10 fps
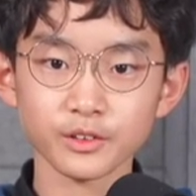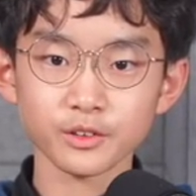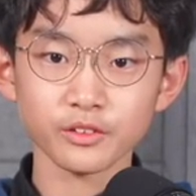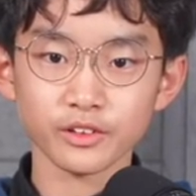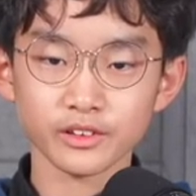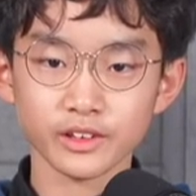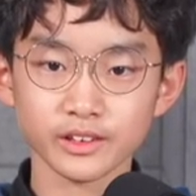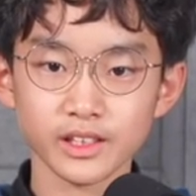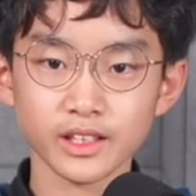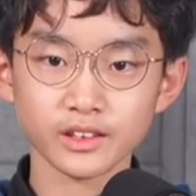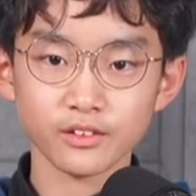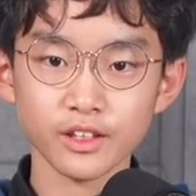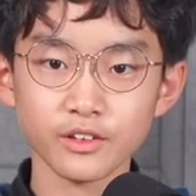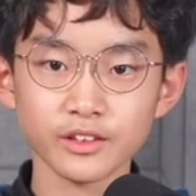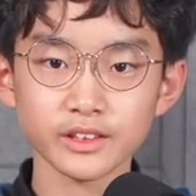or also known as
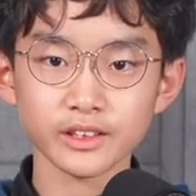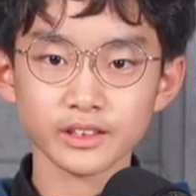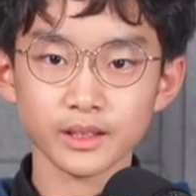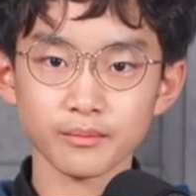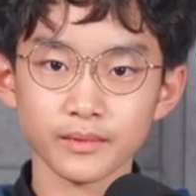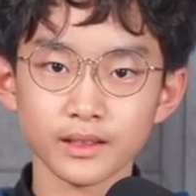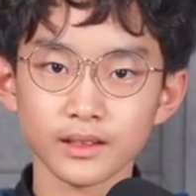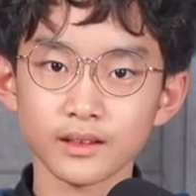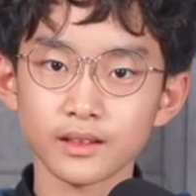excretory system.